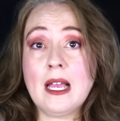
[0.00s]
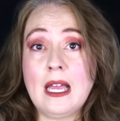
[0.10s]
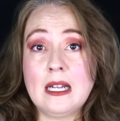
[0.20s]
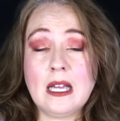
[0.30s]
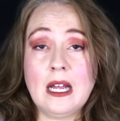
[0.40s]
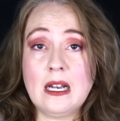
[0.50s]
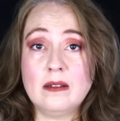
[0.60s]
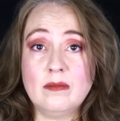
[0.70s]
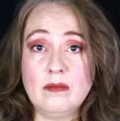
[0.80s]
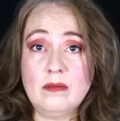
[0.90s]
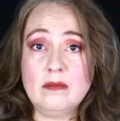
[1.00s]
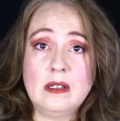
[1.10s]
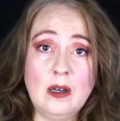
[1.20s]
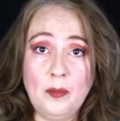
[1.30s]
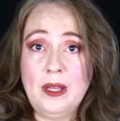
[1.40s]
I had to kind of
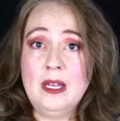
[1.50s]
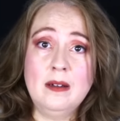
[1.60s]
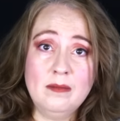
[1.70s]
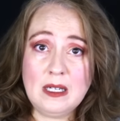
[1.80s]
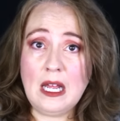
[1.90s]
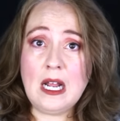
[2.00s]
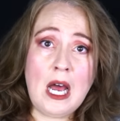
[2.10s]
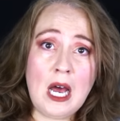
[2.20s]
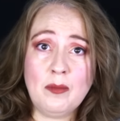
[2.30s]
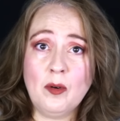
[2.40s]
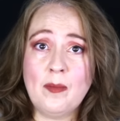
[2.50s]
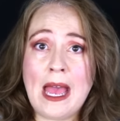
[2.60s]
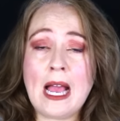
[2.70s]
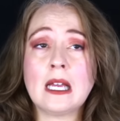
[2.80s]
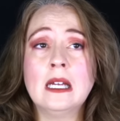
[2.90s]
help him kind of hobble
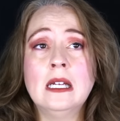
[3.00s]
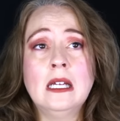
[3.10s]
back